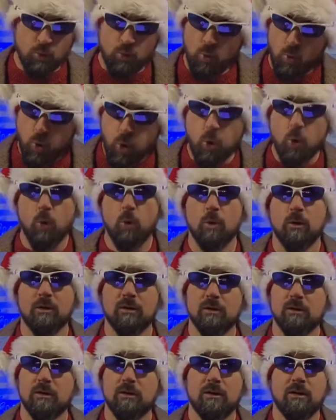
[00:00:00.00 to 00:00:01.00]
Whew.
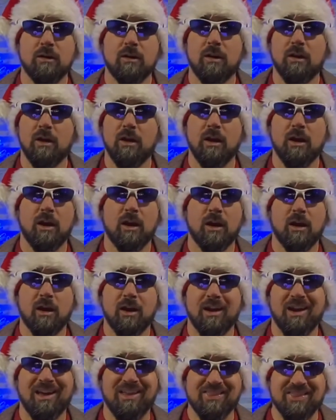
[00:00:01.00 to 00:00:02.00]

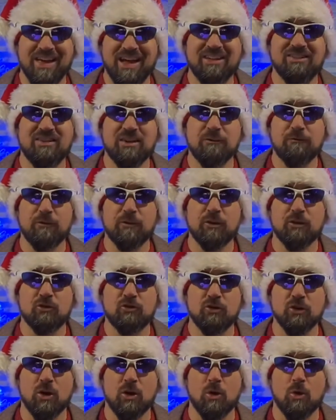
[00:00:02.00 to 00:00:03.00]
And that's it for the
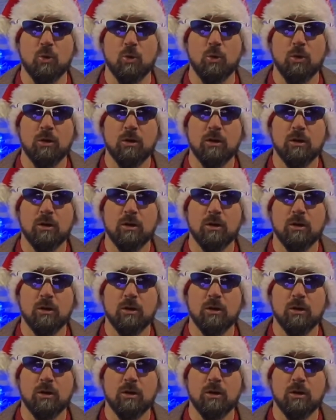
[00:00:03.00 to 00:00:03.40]
show.